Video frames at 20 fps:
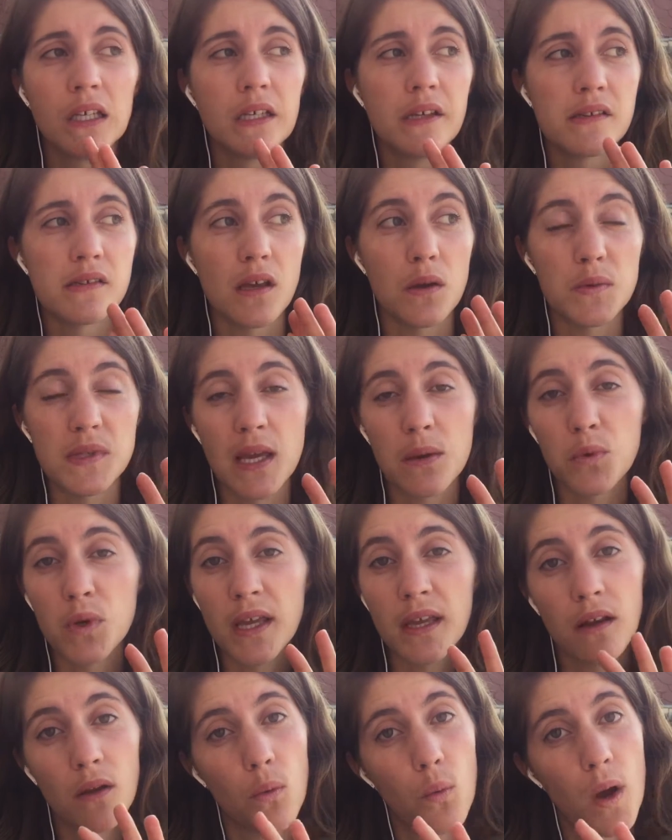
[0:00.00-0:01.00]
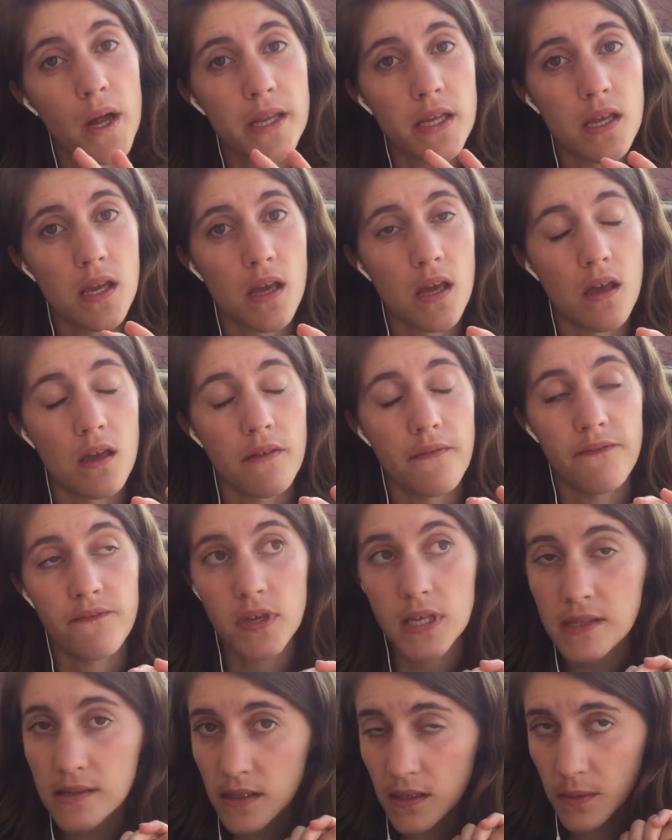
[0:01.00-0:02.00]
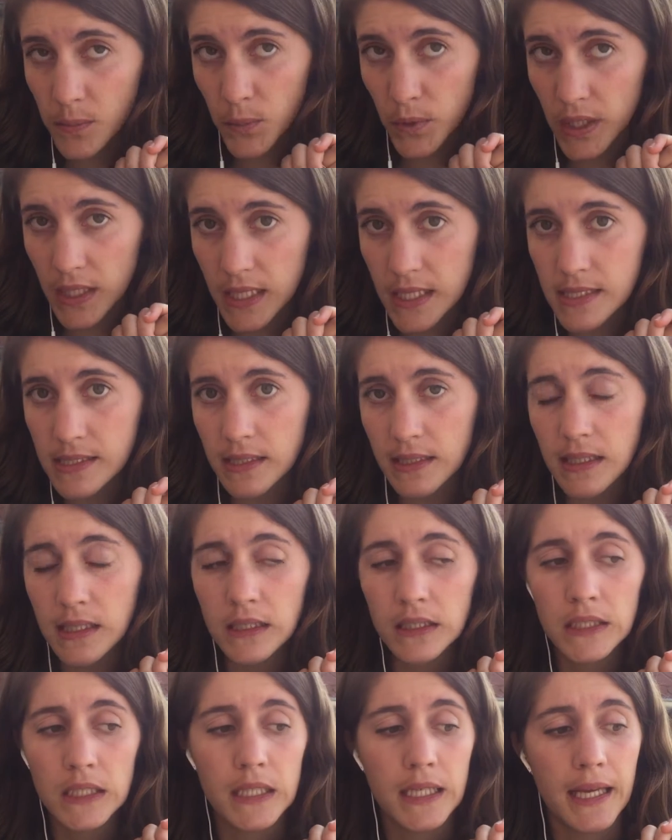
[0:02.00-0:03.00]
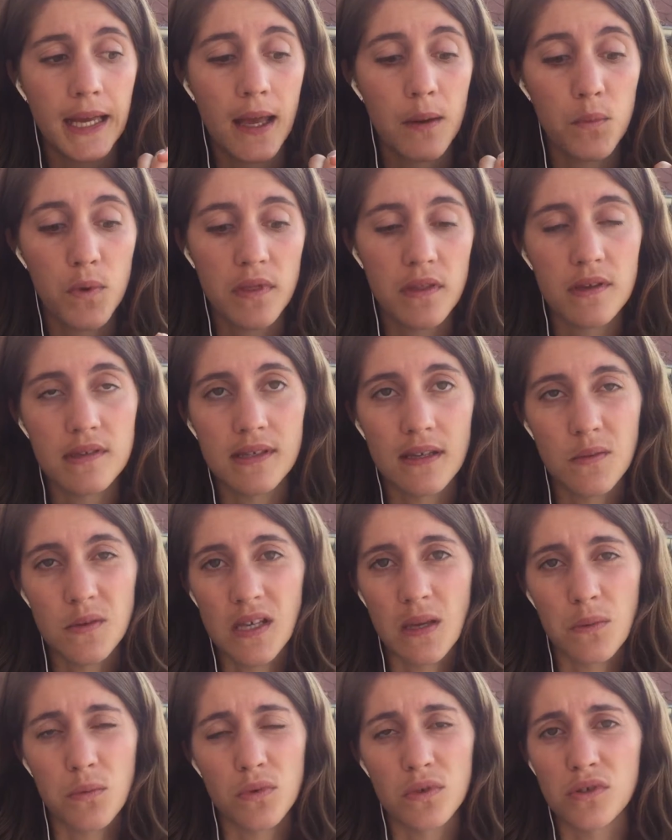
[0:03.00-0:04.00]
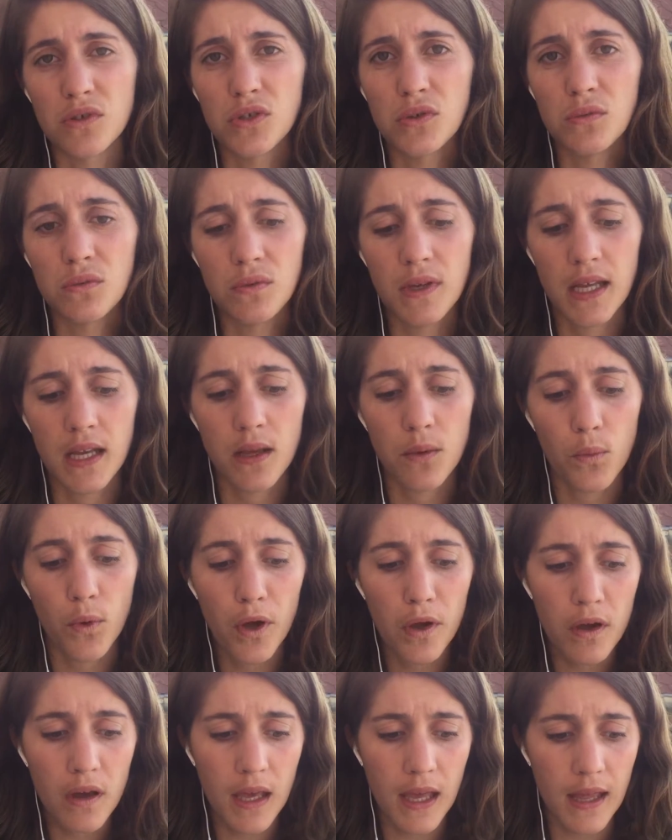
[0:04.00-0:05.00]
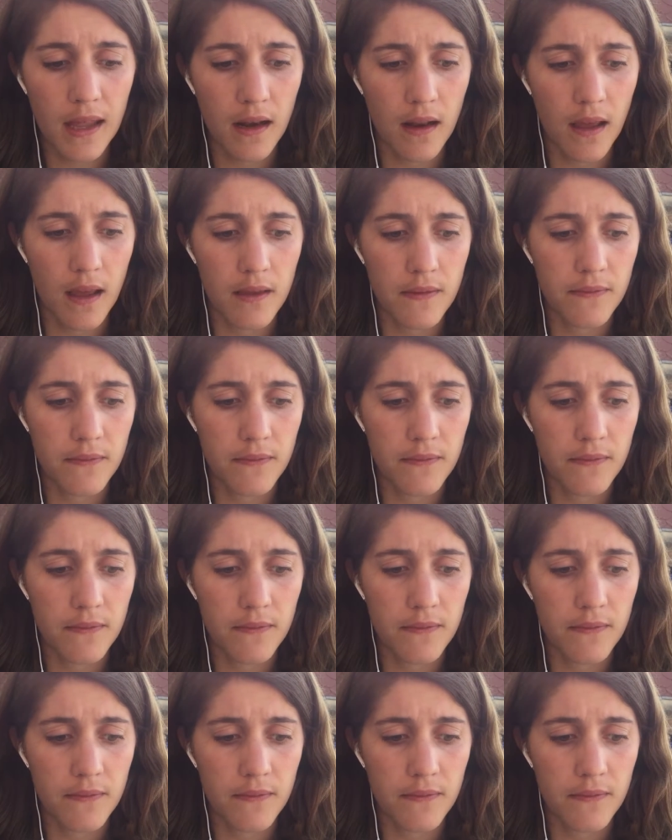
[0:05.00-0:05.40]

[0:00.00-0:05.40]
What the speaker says: So I was able to get a one-year visa pretty easily, and with this I was able to do any work, and I